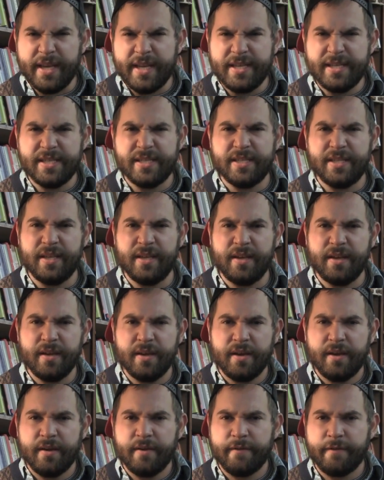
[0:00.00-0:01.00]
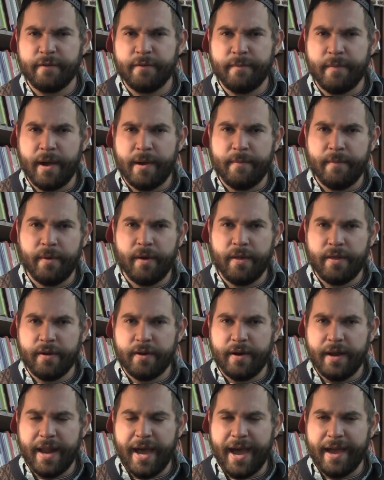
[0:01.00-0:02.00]
easy for my
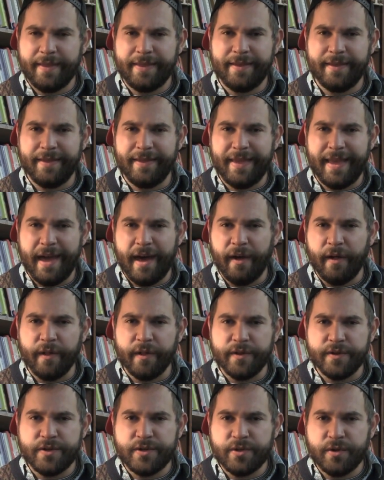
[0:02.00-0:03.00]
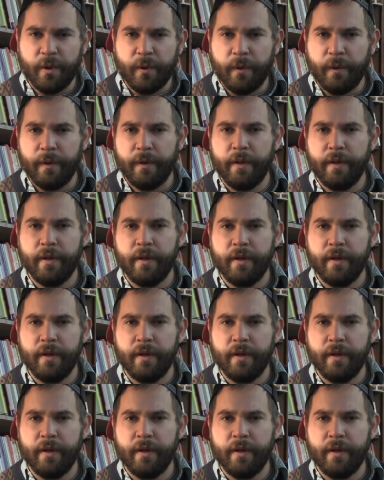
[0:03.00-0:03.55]
mother not to tell a soul,